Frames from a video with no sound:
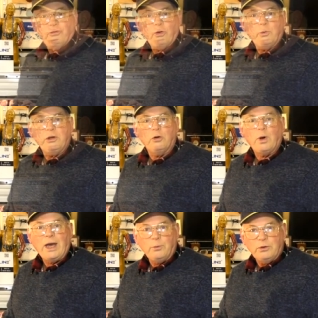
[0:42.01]
showing you
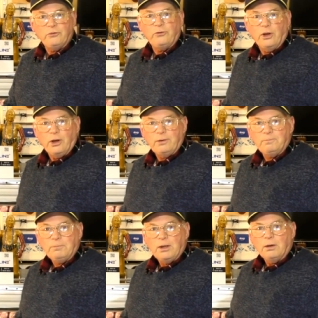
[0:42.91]
how it's
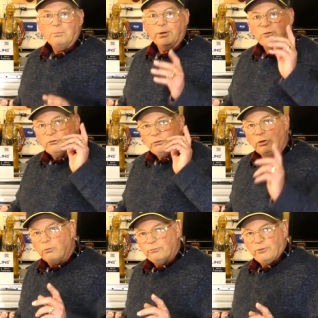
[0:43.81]
done. But
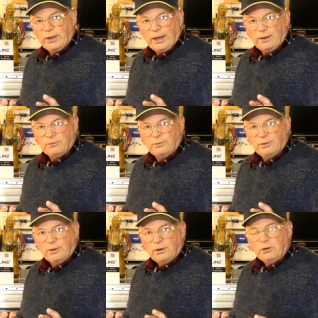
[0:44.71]
don't forget,
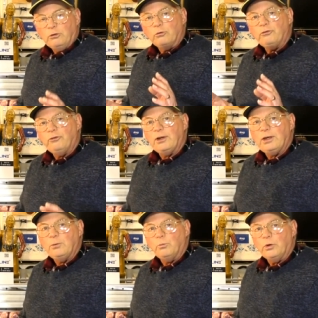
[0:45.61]
you're
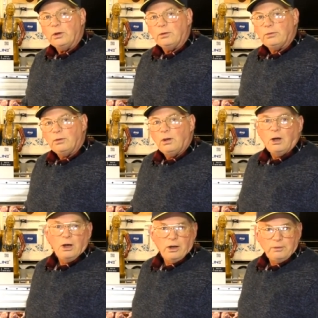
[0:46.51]
dealing with
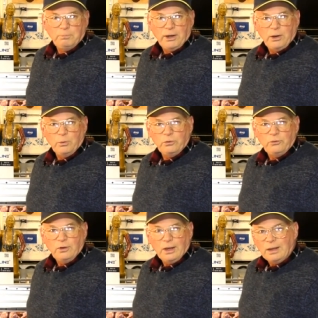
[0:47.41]
high-powered
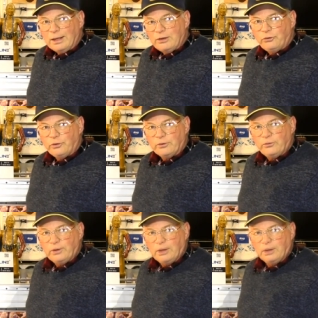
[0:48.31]

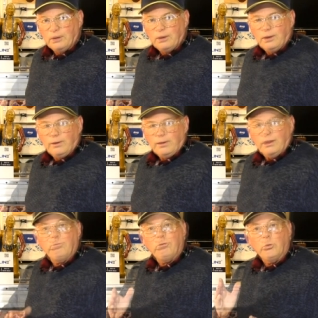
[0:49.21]
electrics here.
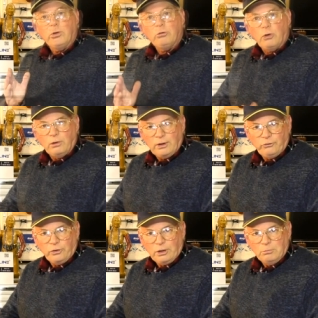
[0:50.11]
If you are not
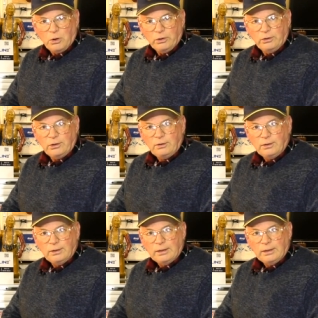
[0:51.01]
electrically minded